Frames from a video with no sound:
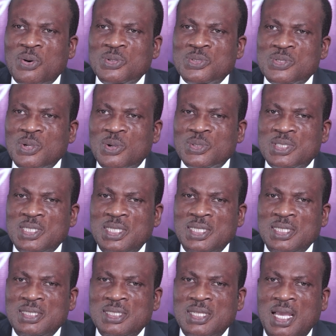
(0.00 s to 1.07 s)

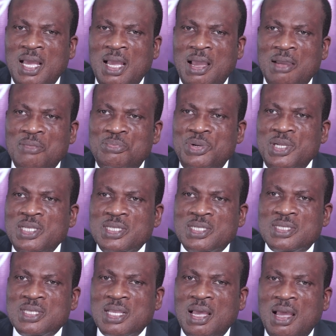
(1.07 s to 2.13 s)
Consulting
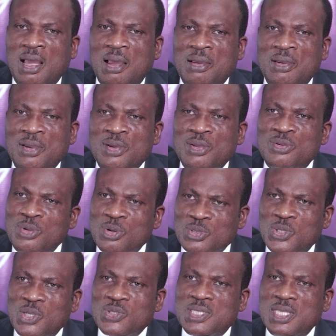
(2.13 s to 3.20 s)
brings not
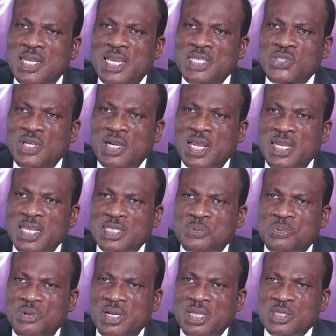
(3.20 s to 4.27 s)
just a Nigerian
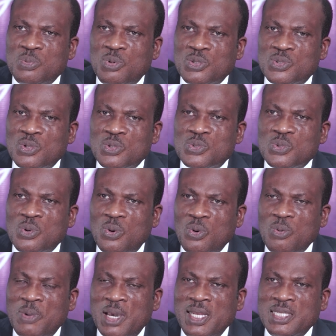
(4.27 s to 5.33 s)
experience, but also
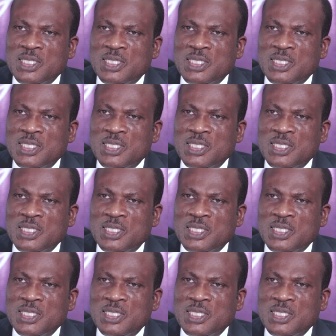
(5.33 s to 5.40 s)
global